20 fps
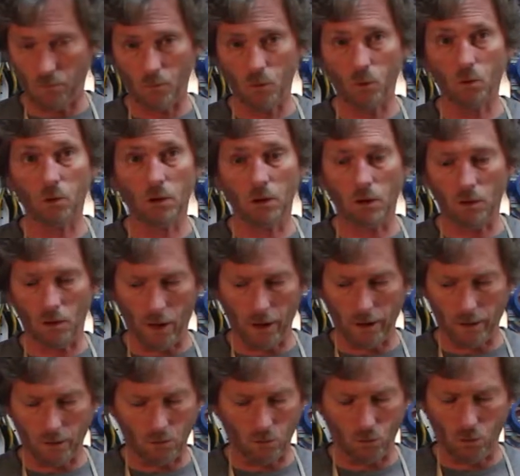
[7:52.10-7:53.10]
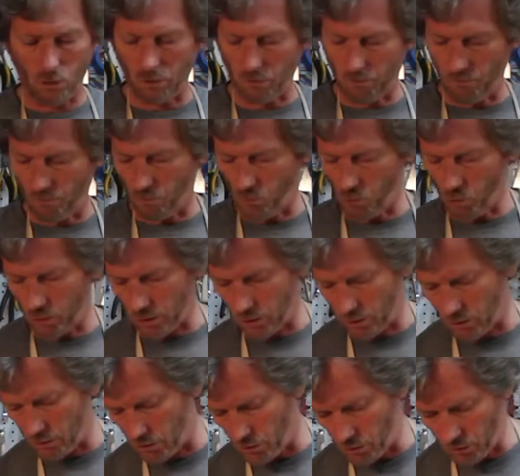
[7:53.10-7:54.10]
really liked what, what it
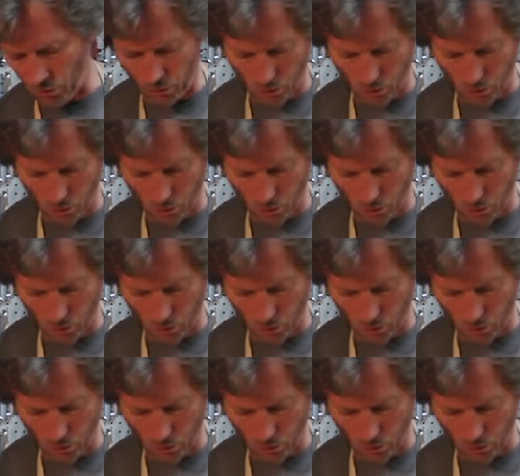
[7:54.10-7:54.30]
can do.